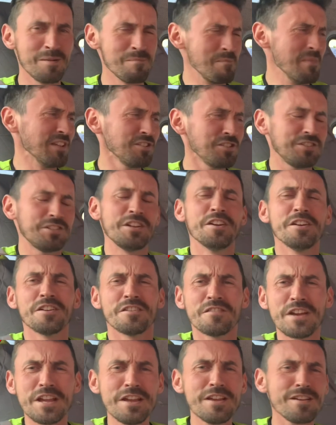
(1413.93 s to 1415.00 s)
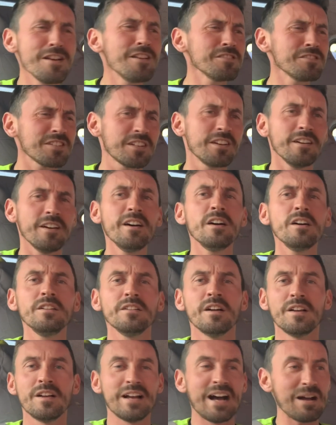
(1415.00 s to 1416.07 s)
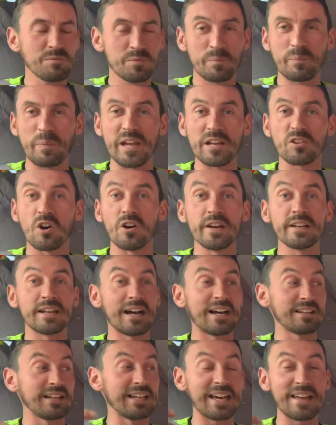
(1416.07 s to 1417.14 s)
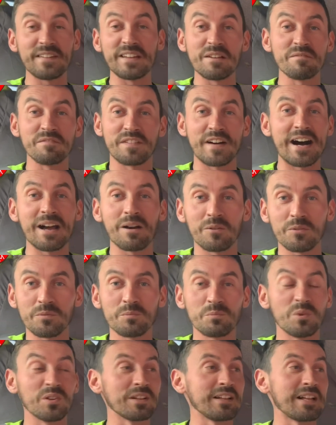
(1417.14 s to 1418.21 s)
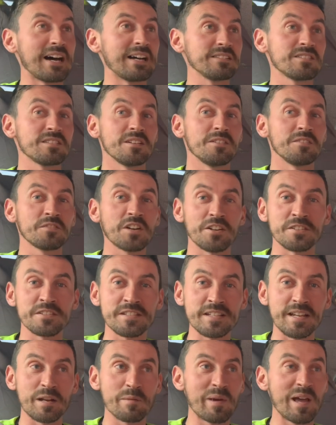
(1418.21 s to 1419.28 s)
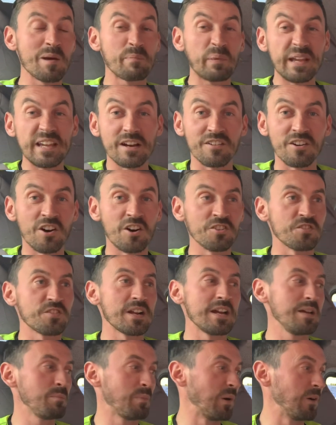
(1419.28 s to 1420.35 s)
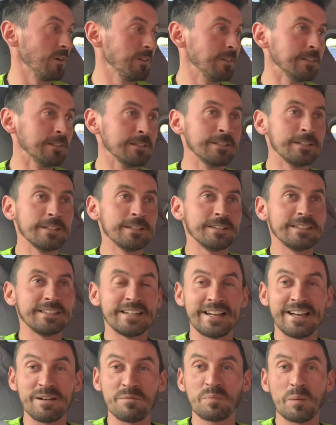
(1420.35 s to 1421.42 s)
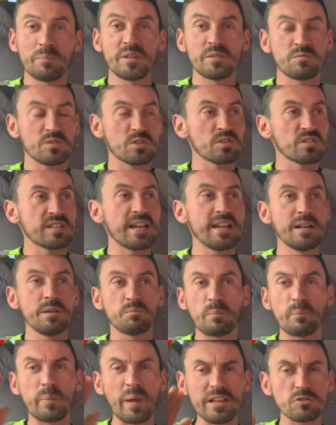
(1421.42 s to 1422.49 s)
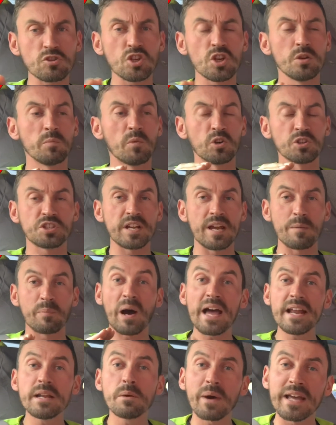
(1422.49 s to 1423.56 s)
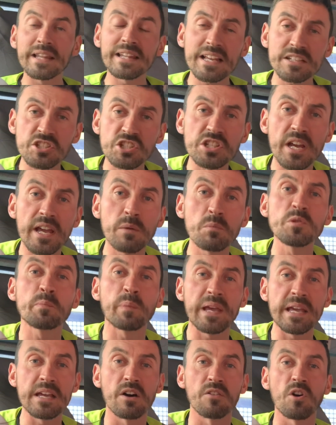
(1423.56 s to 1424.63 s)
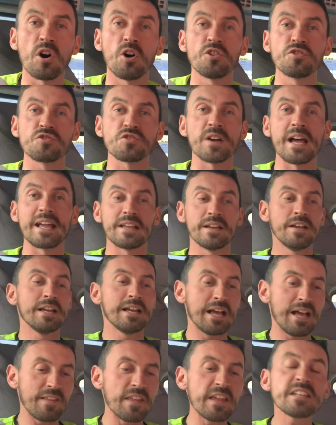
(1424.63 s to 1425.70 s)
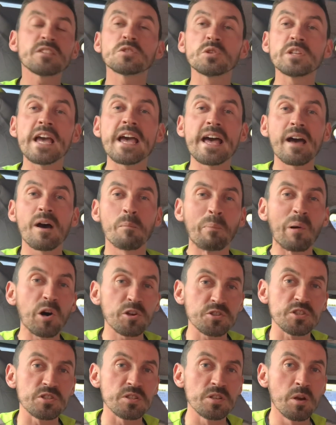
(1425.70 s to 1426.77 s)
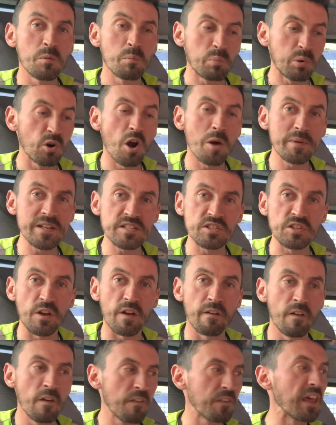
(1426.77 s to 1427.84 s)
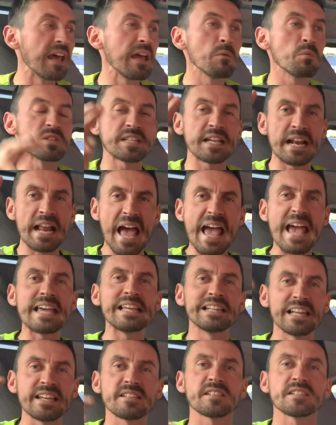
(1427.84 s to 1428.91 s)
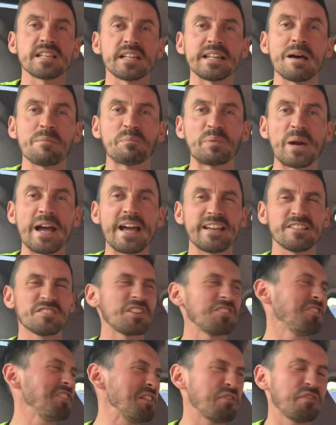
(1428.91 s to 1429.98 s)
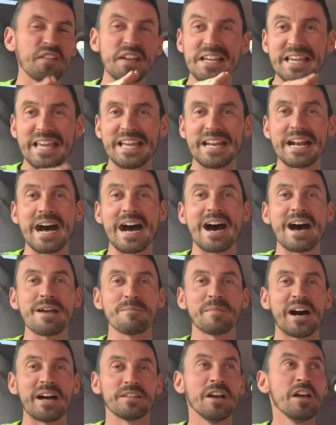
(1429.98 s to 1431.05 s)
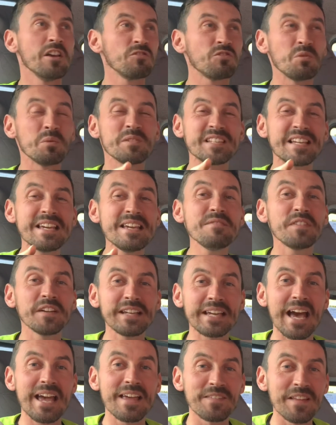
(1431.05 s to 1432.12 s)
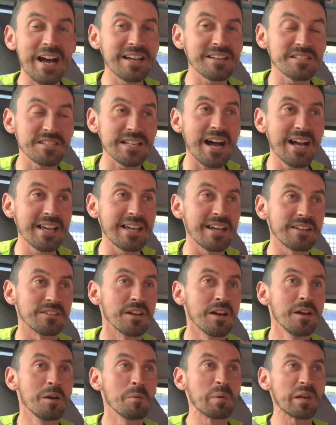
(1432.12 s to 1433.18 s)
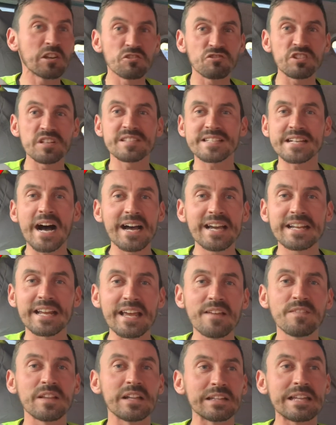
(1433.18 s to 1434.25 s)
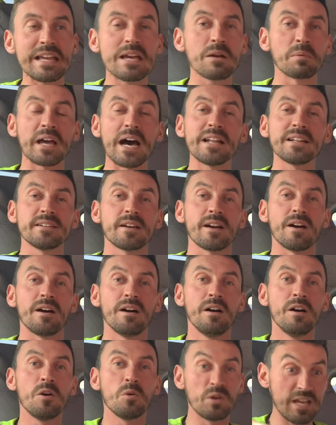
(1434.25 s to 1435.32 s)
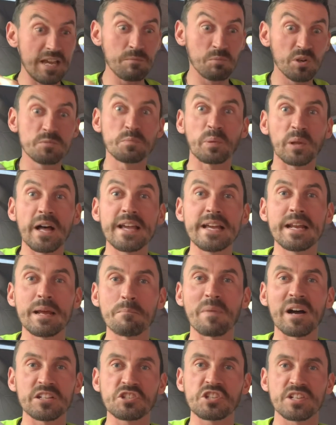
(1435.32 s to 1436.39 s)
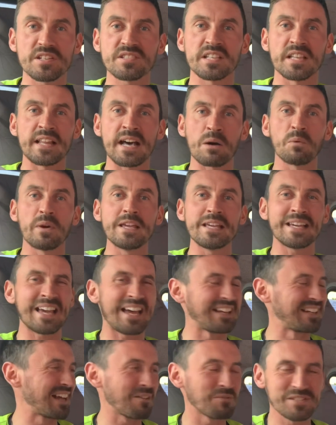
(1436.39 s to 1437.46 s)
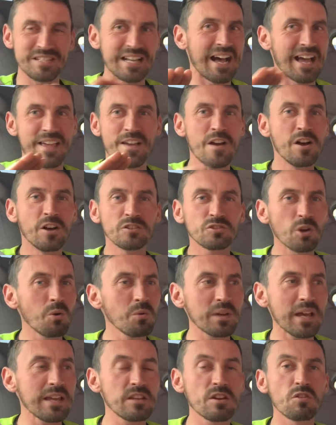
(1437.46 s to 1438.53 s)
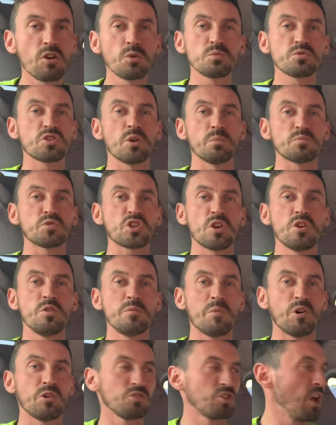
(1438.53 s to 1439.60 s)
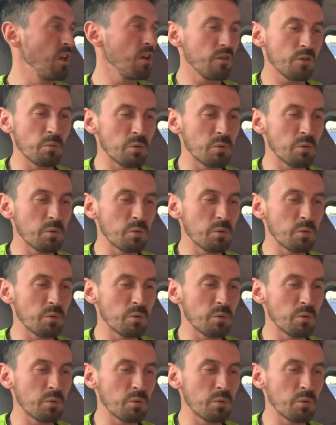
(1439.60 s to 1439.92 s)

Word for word: Mysterious girl. I'm a bit gutted I didn't get the invite. Would have liked to have gone and seen a bit of Peter Andre, but yeah, probably saying a bit too much here. But anyway, last year it was Peter Andre. This year, boss promised her that it was an A-list celebrity. So she's thinking, hi, man. She was even getting that excited because she tied it in that Liam Gallagher was playing in Manchester that weekend. I was like, don't get your hopes up too much. There